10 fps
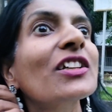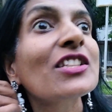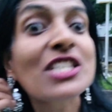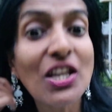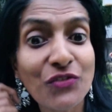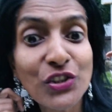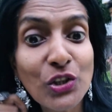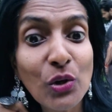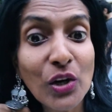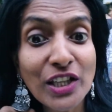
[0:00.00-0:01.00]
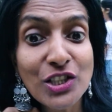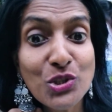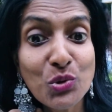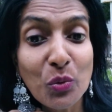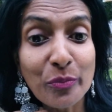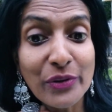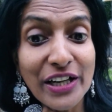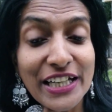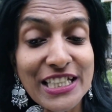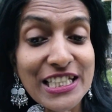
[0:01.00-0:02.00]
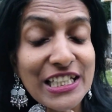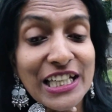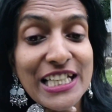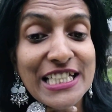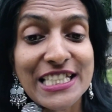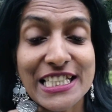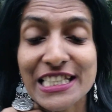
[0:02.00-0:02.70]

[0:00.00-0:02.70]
It's 7 o'clock and it's so bright and nice.